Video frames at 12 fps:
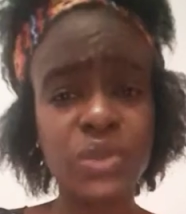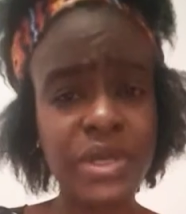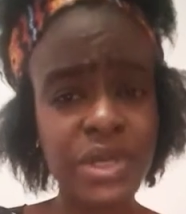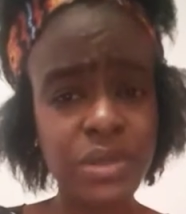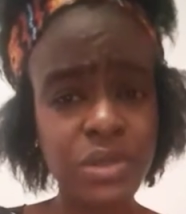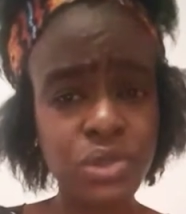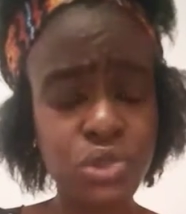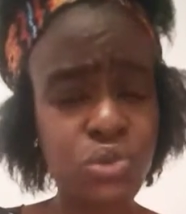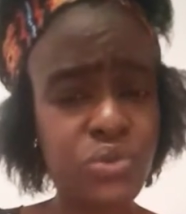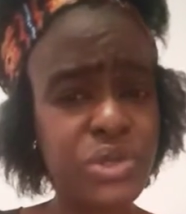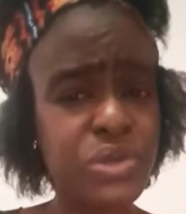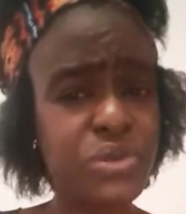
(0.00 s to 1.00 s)
him to
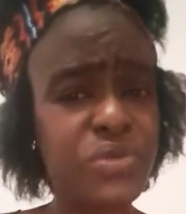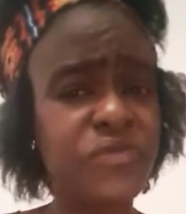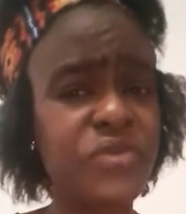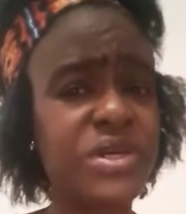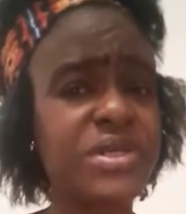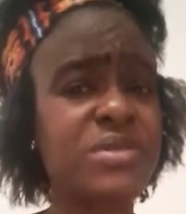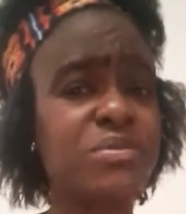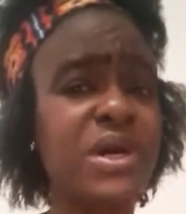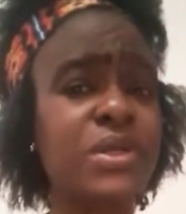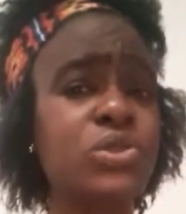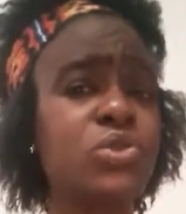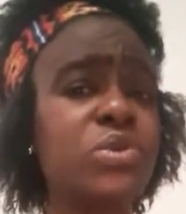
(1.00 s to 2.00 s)
renew for his
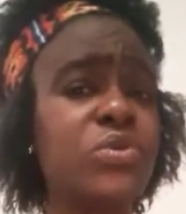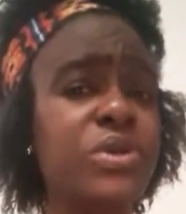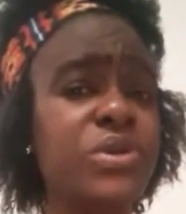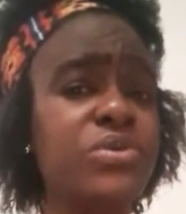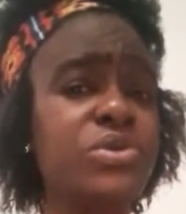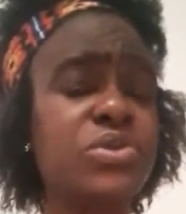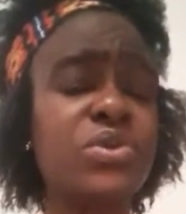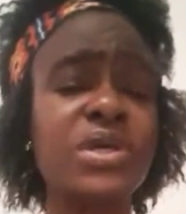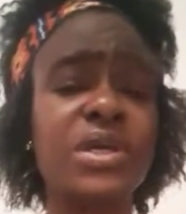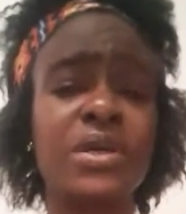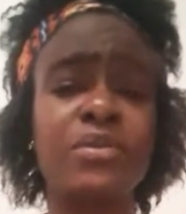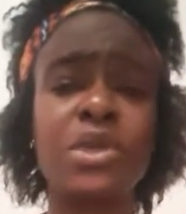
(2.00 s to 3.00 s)
mind to be renewed so he
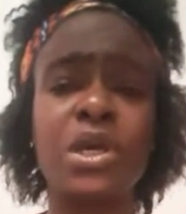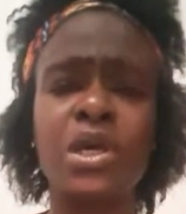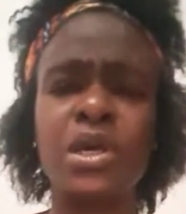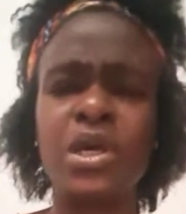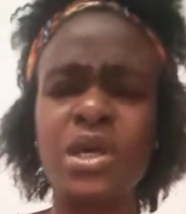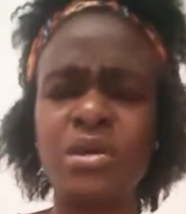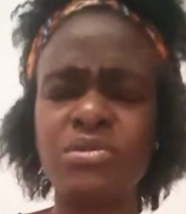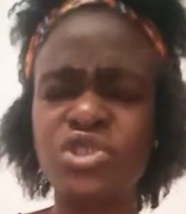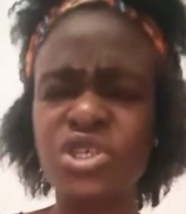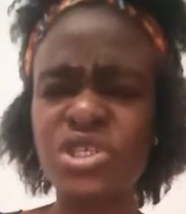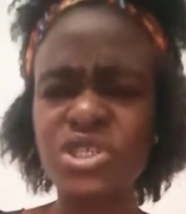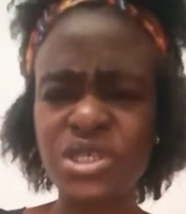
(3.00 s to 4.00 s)
can
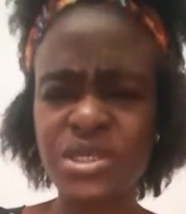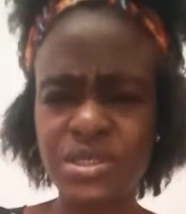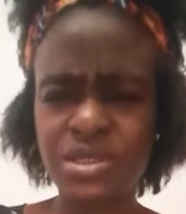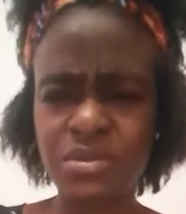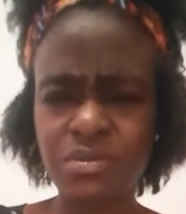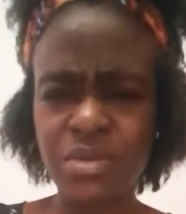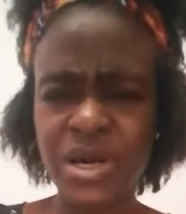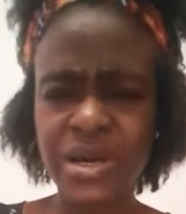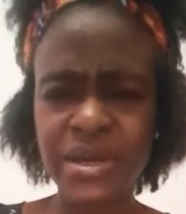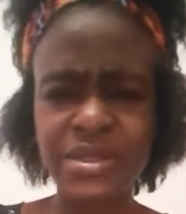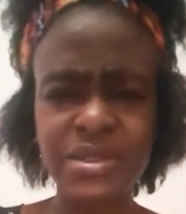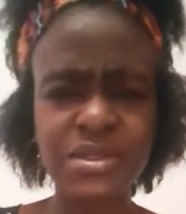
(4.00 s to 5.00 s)
change his
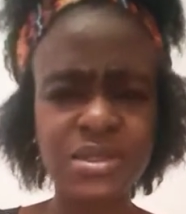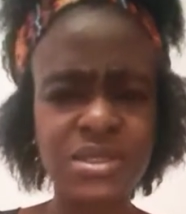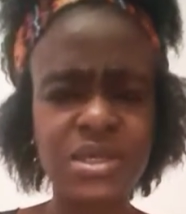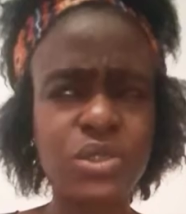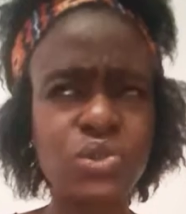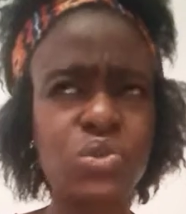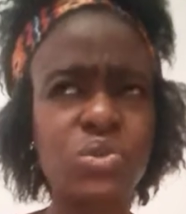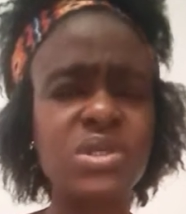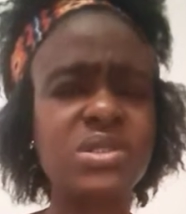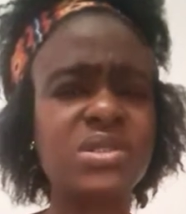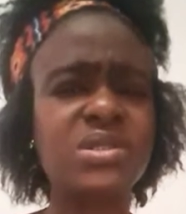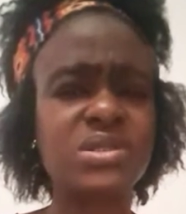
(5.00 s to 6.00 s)
mind, set
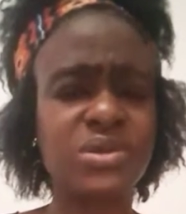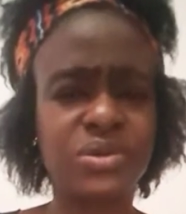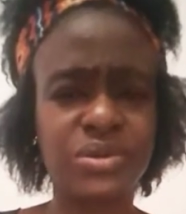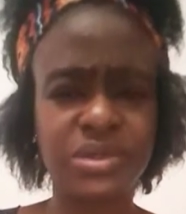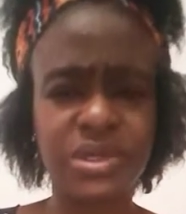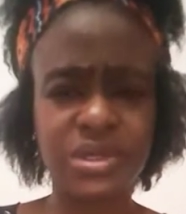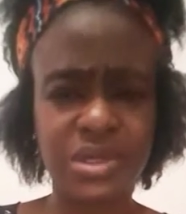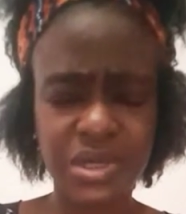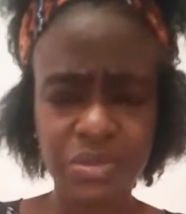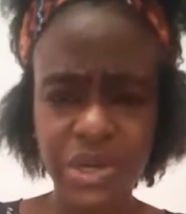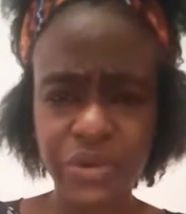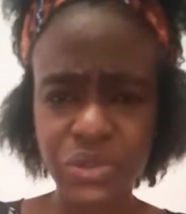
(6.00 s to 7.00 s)
towards this girl and get
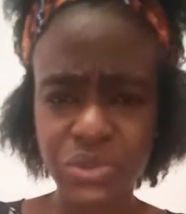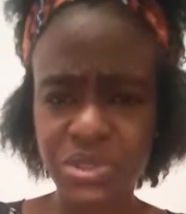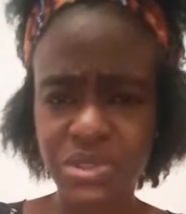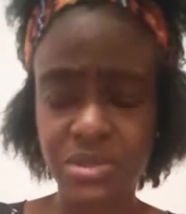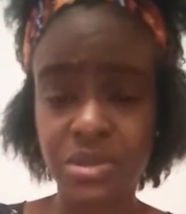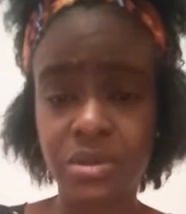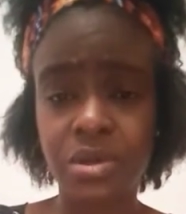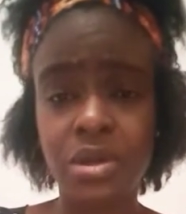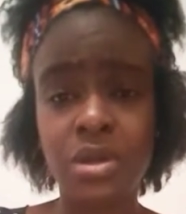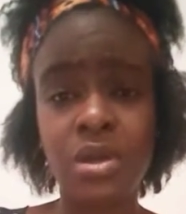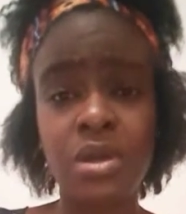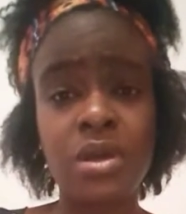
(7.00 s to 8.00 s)
married to this girl.
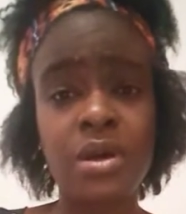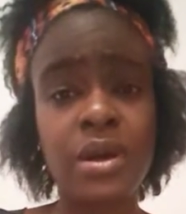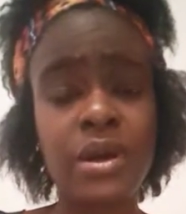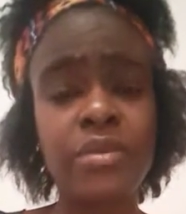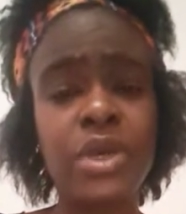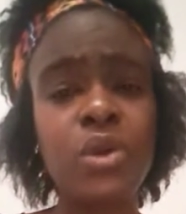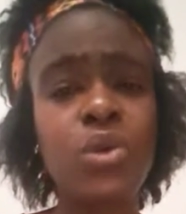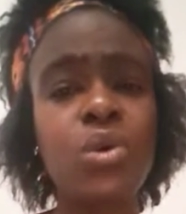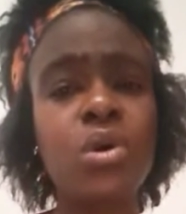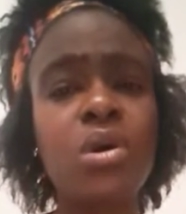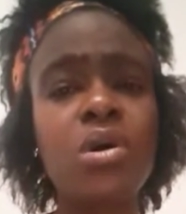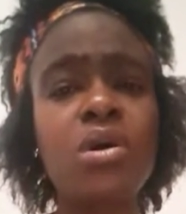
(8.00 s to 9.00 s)
I mean,
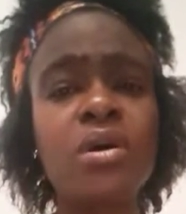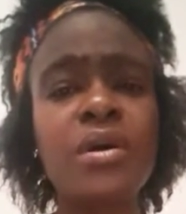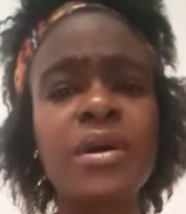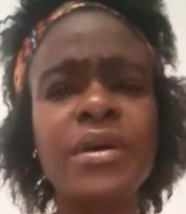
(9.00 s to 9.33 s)
God